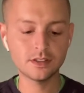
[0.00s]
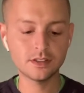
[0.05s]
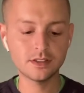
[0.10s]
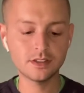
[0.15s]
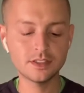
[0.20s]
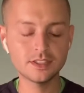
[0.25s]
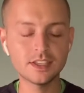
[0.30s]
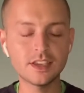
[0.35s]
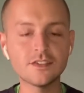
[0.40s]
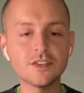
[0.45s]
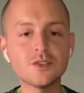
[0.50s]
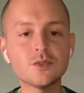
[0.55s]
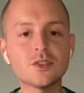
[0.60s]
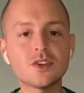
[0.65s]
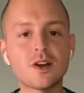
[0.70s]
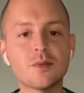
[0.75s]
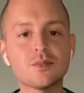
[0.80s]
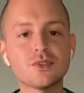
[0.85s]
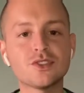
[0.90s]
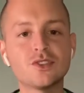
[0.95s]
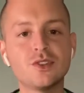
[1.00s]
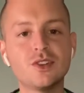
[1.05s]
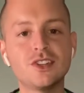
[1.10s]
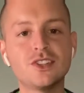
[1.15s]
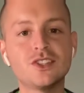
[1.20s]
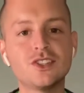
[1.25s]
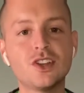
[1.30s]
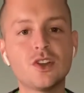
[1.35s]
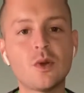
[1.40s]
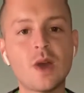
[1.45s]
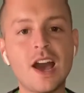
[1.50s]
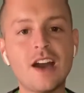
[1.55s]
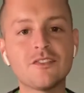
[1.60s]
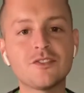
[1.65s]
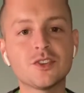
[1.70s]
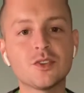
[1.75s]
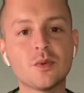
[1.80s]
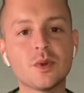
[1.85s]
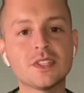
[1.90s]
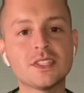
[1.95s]
it's giving you the opportunity to go
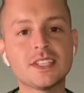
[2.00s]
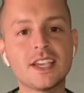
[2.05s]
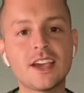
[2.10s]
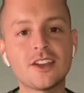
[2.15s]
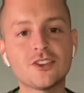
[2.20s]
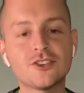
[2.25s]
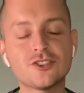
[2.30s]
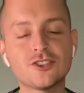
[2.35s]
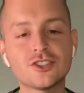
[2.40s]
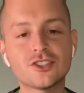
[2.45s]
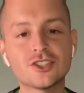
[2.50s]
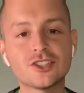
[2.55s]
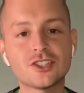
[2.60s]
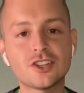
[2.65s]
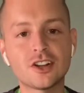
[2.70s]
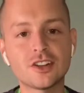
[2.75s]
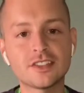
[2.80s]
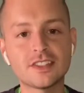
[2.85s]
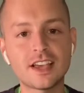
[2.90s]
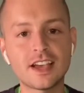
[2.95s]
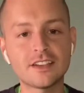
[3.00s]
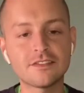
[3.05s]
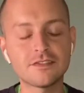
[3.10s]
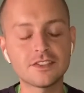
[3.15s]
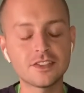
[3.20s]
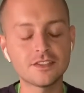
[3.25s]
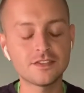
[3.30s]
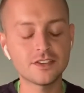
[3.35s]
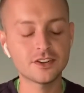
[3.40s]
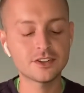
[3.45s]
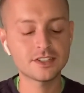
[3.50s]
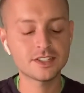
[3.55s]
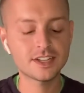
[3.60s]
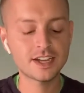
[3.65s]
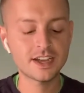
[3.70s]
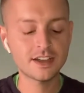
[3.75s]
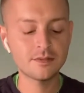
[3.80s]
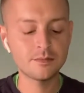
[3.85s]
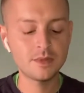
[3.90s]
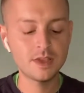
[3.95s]
after it once again or to start that for the first
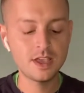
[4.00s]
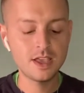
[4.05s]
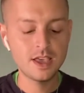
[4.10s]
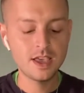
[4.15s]
time